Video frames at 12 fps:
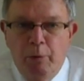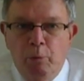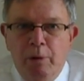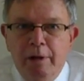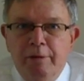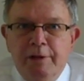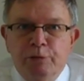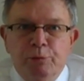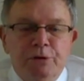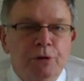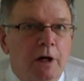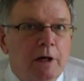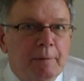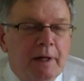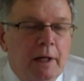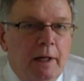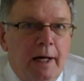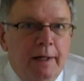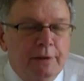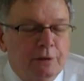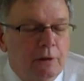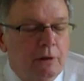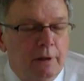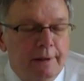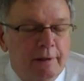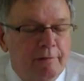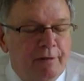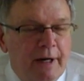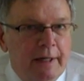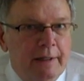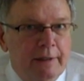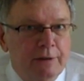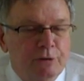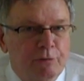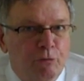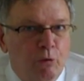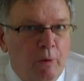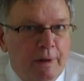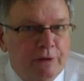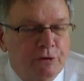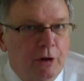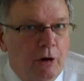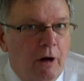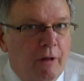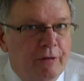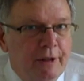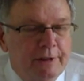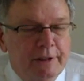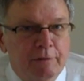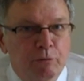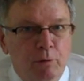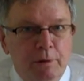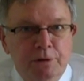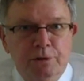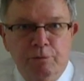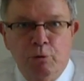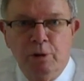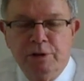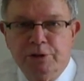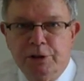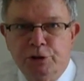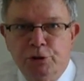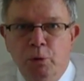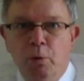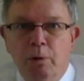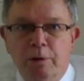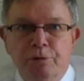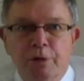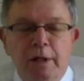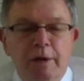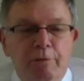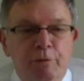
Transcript: One of the things we talk about a lot, it's a little hard to define, is a voice, an authentic voice, a voice that's yours.